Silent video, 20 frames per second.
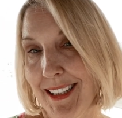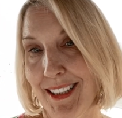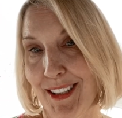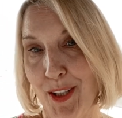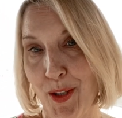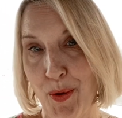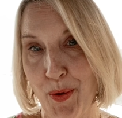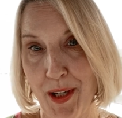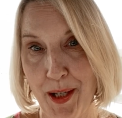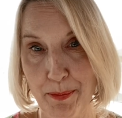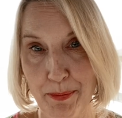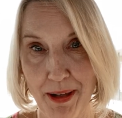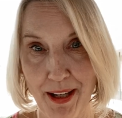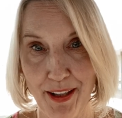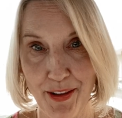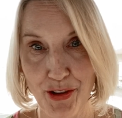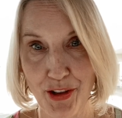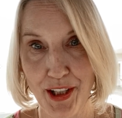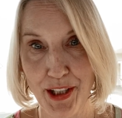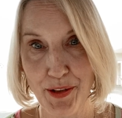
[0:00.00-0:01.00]
So I
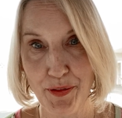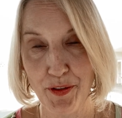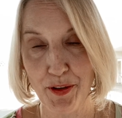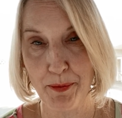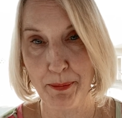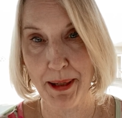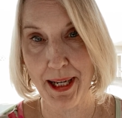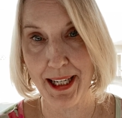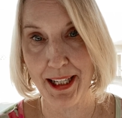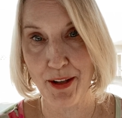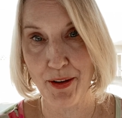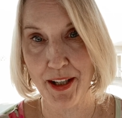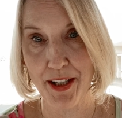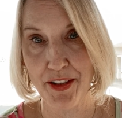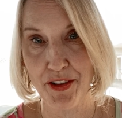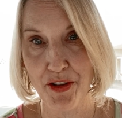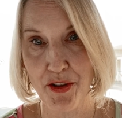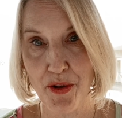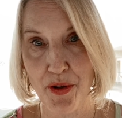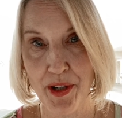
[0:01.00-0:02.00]
apologize for the
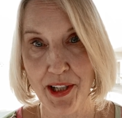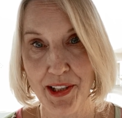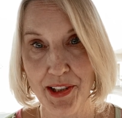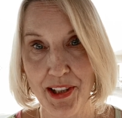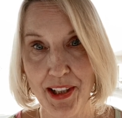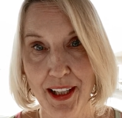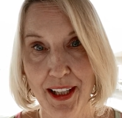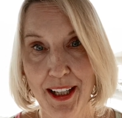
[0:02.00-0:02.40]
background noise,